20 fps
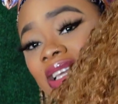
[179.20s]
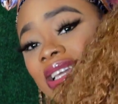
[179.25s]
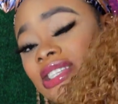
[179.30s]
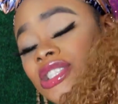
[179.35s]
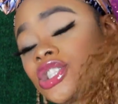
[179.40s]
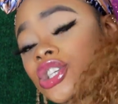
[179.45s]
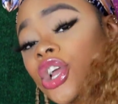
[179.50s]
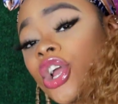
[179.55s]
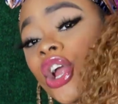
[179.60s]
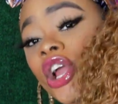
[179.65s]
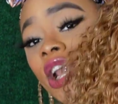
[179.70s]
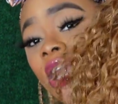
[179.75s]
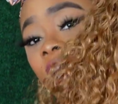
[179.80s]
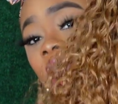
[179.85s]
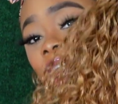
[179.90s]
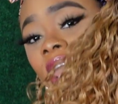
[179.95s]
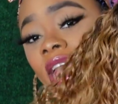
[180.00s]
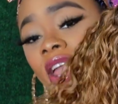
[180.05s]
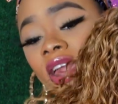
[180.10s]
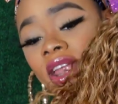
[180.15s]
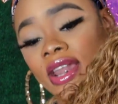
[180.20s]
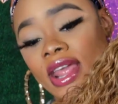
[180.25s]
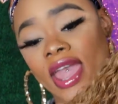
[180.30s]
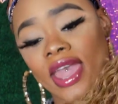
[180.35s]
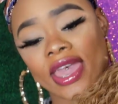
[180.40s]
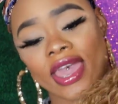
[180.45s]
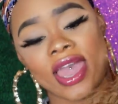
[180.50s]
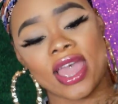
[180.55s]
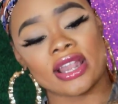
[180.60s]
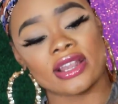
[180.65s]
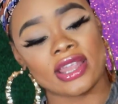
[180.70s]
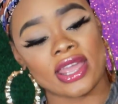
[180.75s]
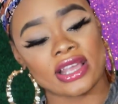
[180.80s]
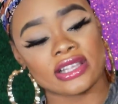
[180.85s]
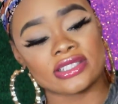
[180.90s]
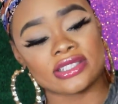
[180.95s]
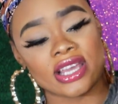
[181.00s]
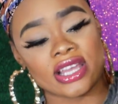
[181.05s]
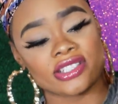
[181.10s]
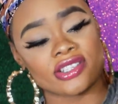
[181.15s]
is curly hair, and I can't
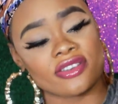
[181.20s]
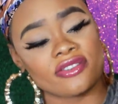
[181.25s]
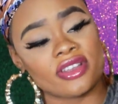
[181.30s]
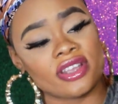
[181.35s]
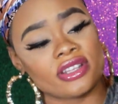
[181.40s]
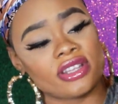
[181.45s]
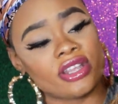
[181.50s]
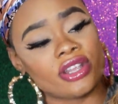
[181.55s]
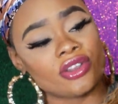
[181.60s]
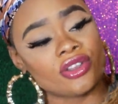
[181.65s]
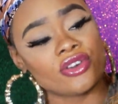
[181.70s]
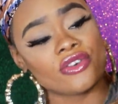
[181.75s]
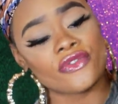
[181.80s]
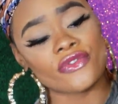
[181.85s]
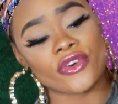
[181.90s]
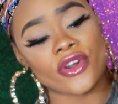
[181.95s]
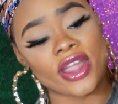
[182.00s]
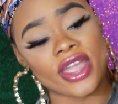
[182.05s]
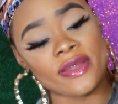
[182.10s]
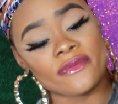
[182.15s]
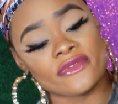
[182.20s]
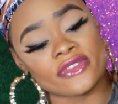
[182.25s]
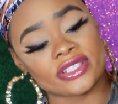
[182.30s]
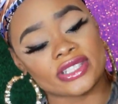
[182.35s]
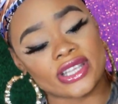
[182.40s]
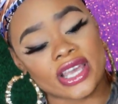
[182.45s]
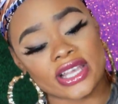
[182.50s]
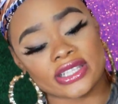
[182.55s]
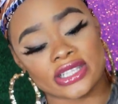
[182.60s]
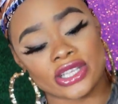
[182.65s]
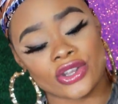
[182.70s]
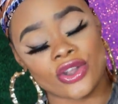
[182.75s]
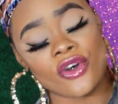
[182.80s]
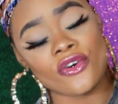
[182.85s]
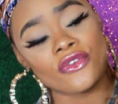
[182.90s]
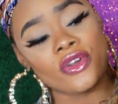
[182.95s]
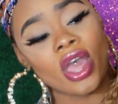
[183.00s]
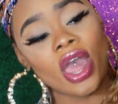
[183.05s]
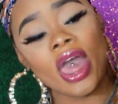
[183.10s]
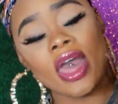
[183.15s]
exaggerate enough or emphasize
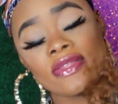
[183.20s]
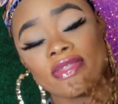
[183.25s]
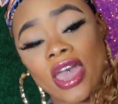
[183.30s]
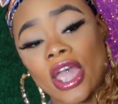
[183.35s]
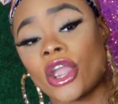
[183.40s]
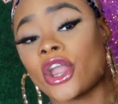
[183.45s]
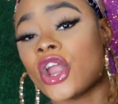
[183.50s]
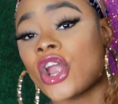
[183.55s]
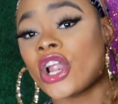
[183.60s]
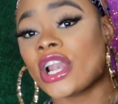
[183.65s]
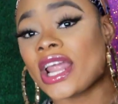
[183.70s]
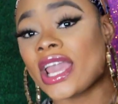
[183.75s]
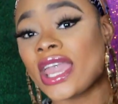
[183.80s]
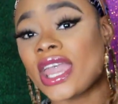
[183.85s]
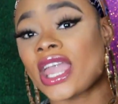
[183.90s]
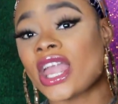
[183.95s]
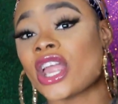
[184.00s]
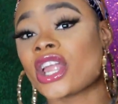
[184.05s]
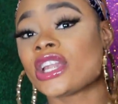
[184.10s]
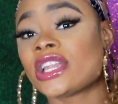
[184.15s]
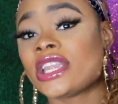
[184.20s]
enough that curly hair,